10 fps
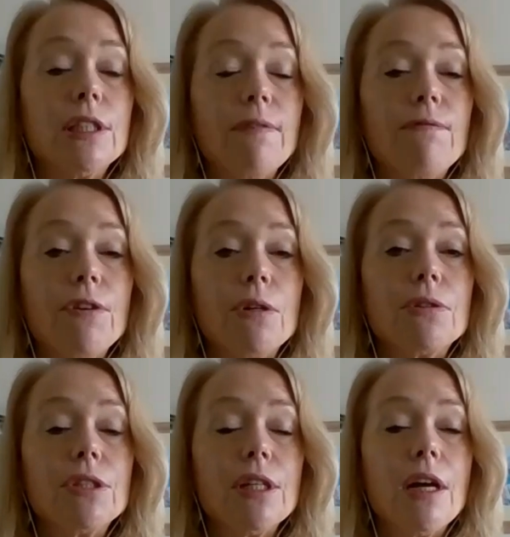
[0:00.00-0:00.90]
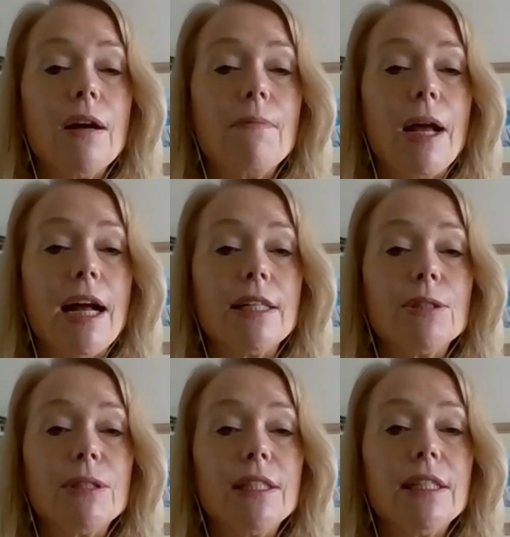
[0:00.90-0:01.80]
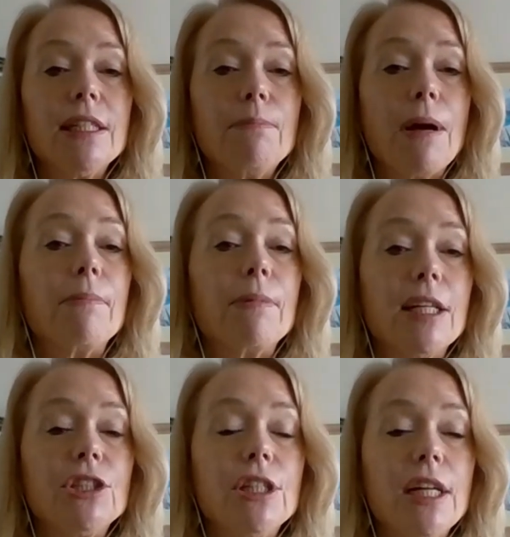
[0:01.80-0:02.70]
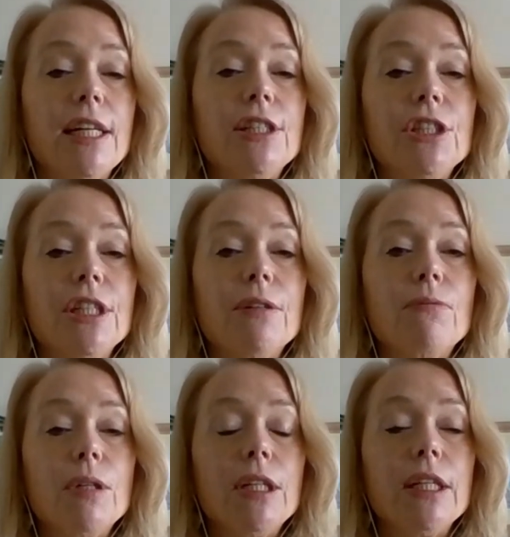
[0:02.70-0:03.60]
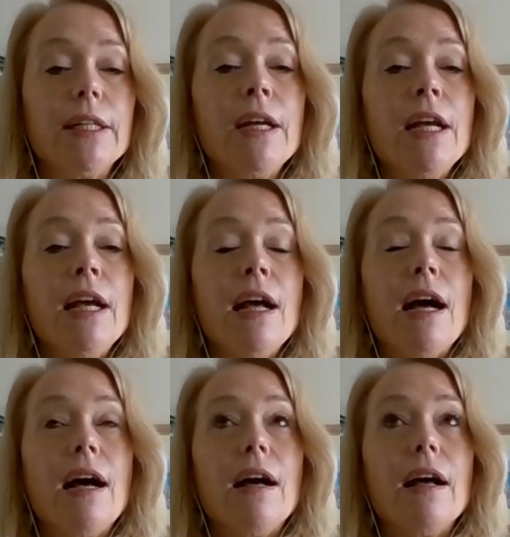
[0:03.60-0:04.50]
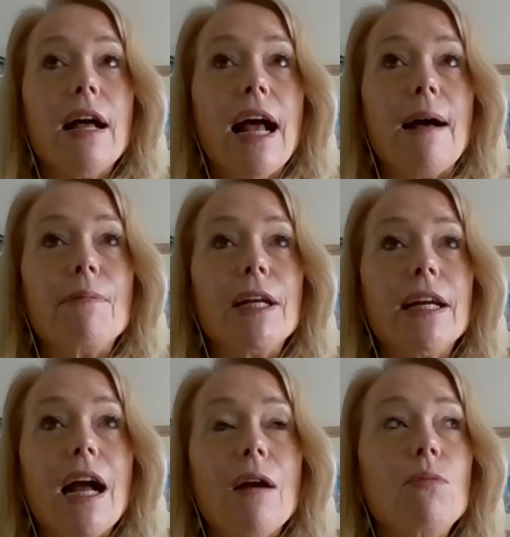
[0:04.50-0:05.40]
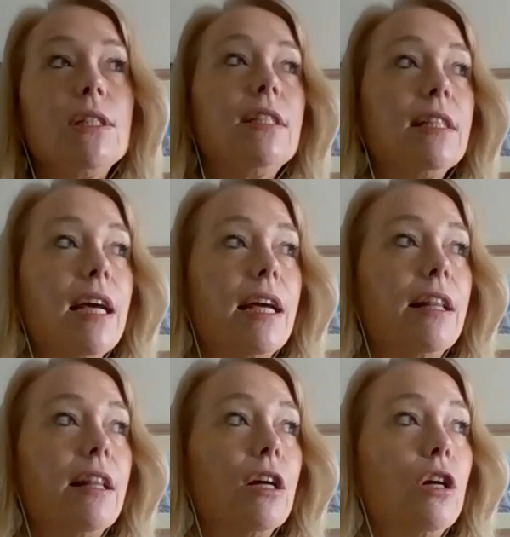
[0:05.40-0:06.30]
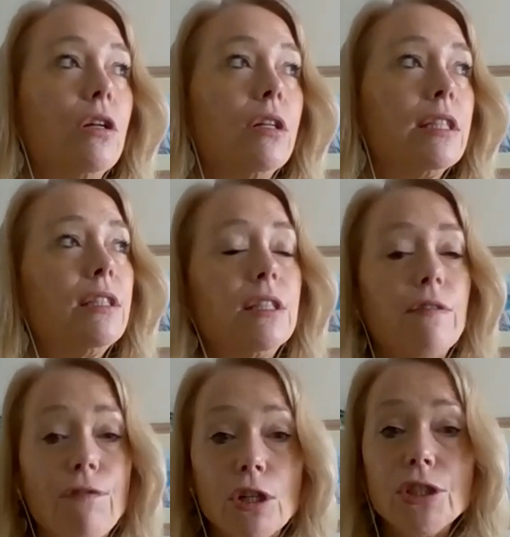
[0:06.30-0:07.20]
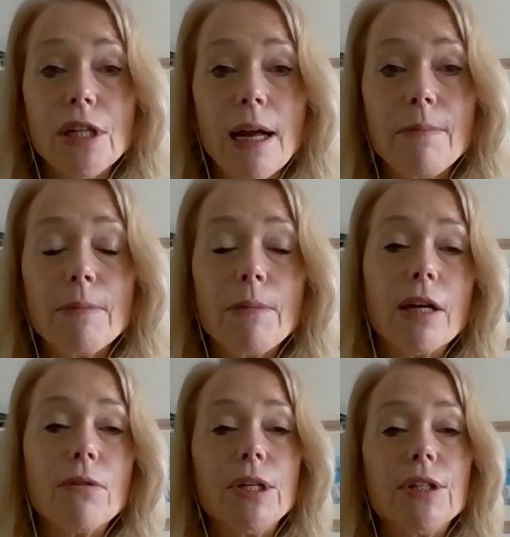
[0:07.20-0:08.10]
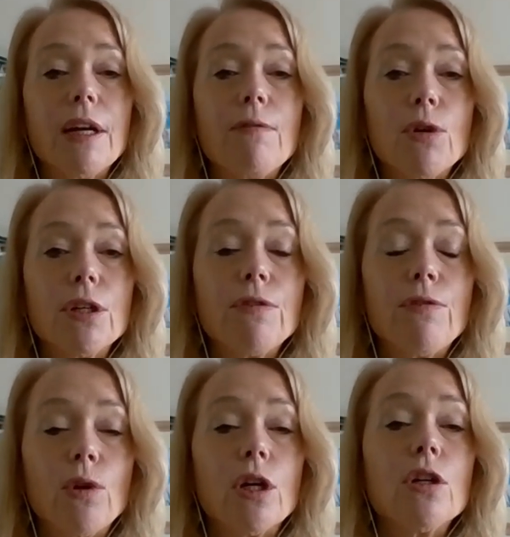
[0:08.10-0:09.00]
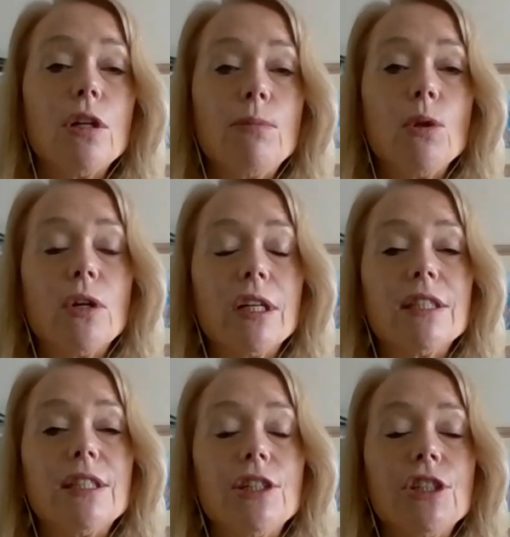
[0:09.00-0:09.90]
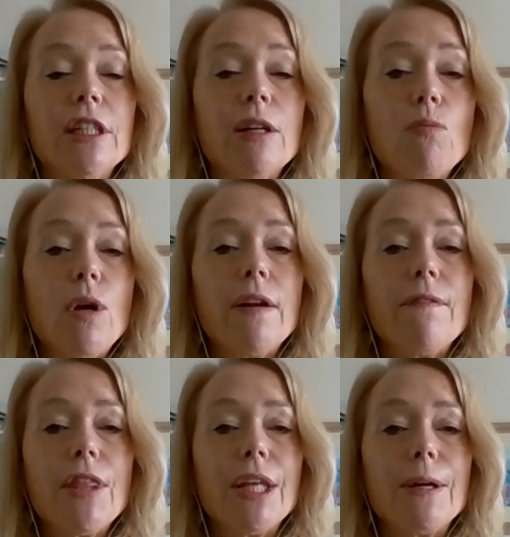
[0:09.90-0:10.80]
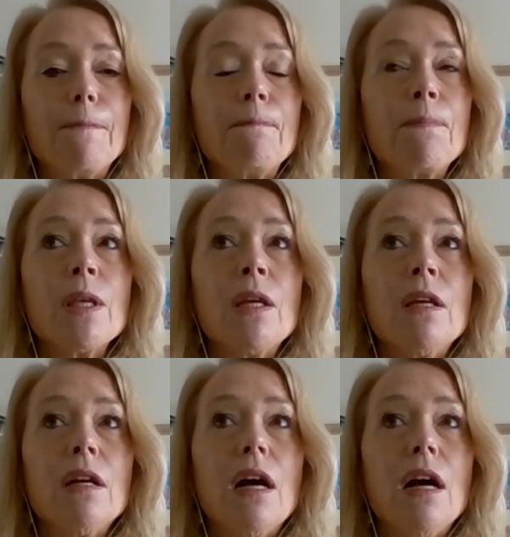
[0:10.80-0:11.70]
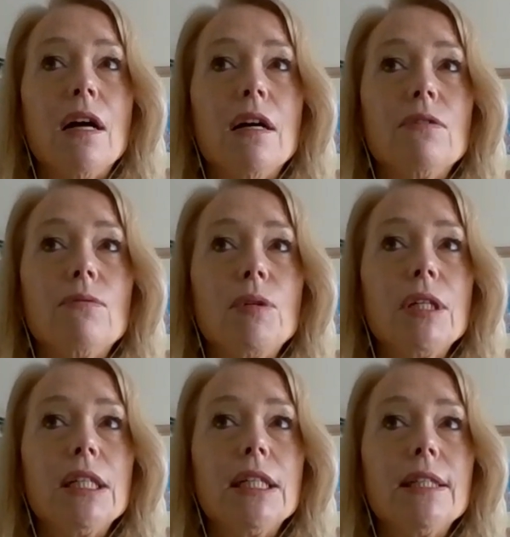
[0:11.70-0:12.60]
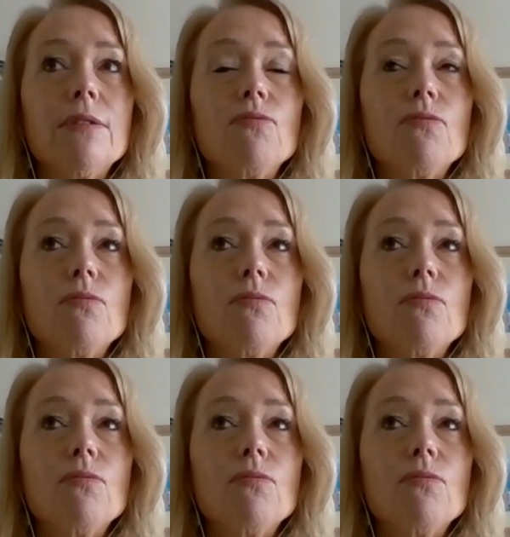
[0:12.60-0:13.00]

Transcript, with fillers: some folks um, as we see population aging really uh, happening. I would say that this is the first time in my career that I've worked for a global organization, and one of the uh, really